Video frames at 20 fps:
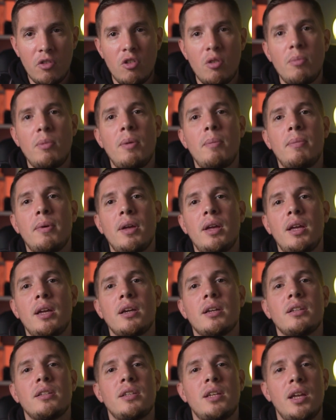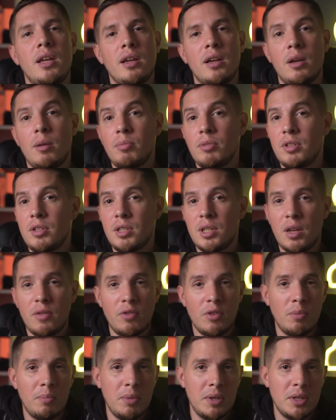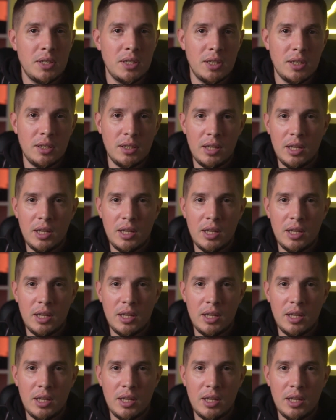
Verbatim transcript: Remember, it can take up to 7 business